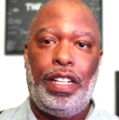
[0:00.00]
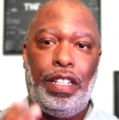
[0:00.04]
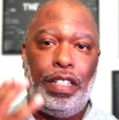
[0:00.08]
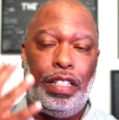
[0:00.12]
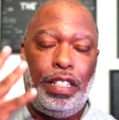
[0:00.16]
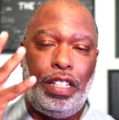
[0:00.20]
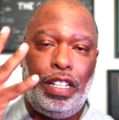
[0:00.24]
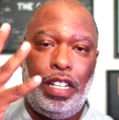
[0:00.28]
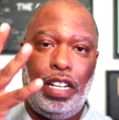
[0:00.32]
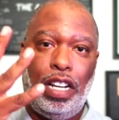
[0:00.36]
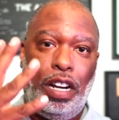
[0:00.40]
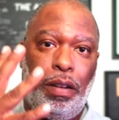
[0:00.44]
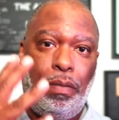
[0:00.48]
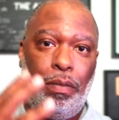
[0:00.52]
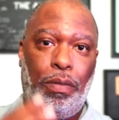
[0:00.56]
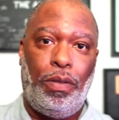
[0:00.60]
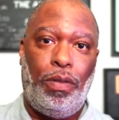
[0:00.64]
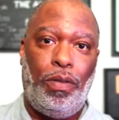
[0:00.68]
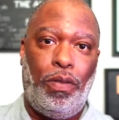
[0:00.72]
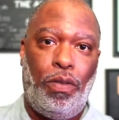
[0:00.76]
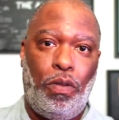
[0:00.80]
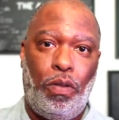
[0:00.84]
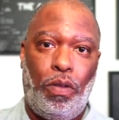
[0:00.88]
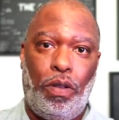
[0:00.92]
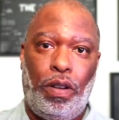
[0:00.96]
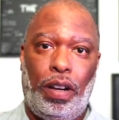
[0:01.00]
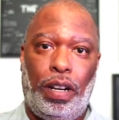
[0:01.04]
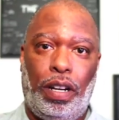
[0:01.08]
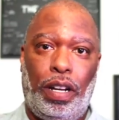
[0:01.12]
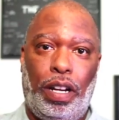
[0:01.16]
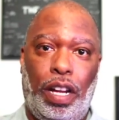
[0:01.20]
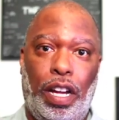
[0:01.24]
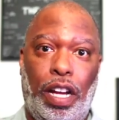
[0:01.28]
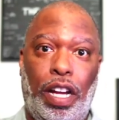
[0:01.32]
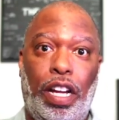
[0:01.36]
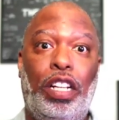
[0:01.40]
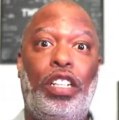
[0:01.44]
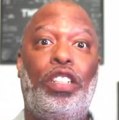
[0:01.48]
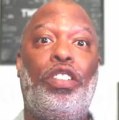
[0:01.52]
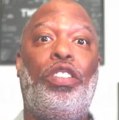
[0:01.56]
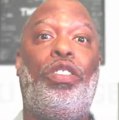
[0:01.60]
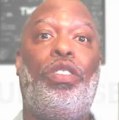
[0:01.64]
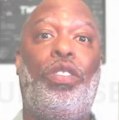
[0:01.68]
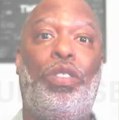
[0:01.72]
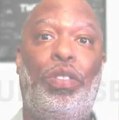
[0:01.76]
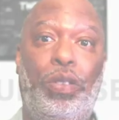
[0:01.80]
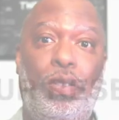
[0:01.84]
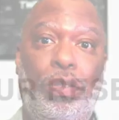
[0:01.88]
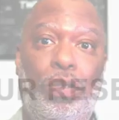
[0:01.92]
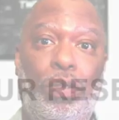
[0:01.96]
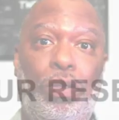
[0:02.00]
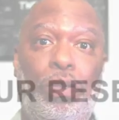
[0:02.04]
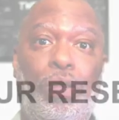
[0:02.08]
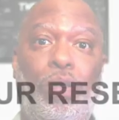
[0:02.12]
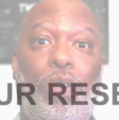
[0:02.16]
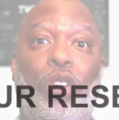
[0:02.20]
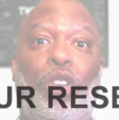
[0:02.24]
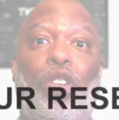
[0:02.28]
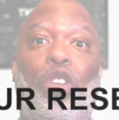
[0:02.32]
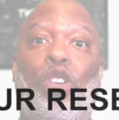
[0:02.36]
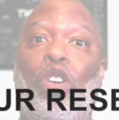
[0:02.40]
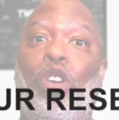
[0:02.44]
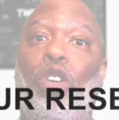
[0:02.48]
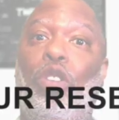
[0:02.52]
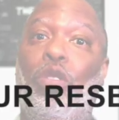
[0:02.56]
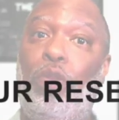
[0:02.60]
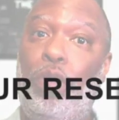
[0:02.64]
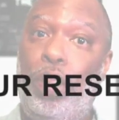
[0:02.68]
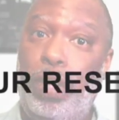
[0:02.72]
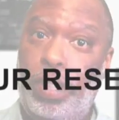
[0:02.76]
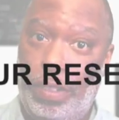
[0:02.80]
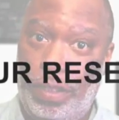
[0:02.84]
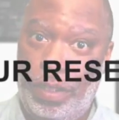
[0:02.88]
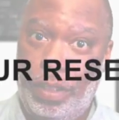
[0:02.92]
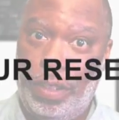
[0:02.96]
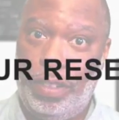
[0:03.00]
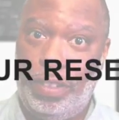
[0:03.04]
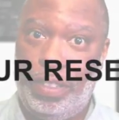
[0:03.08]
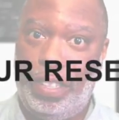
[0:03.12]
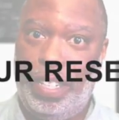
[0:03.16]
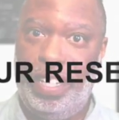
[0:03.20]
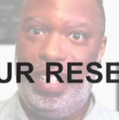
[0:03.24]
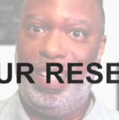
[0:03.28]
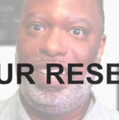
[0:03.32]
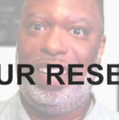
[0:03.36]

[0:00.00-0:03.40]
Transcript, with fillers: Number 4, do your research.